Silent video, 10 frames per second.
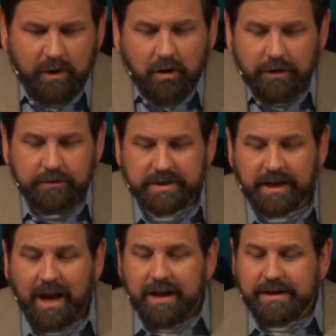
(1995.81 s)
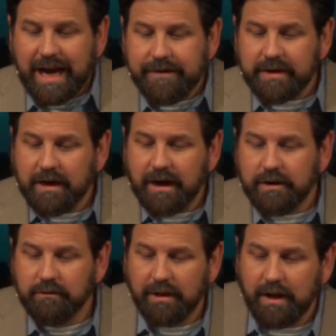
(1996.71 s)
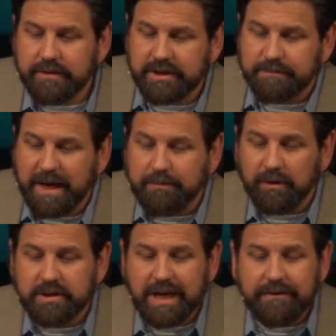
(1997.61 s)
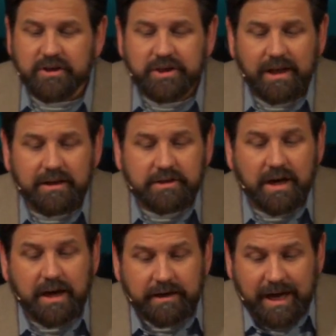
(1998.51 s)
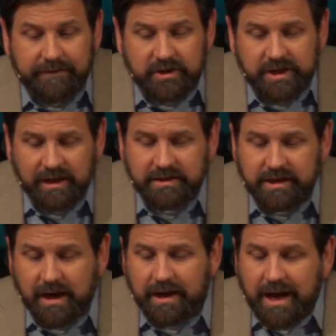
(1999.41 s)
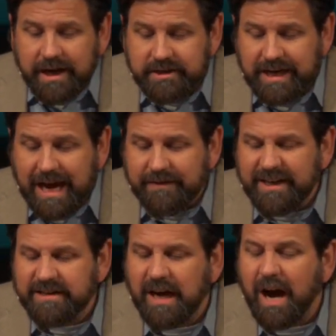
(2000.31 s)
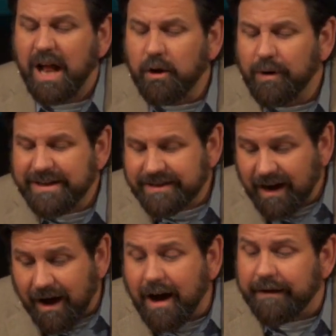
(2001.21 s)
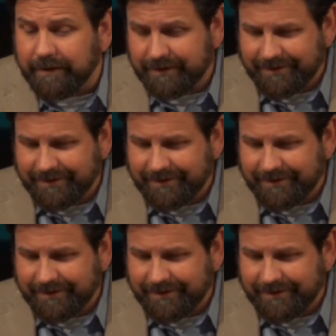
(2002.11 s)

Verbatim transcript: One author said, To have a God who loves his people is to have a jealous God, and to have a jealous God is to have an intolerant God.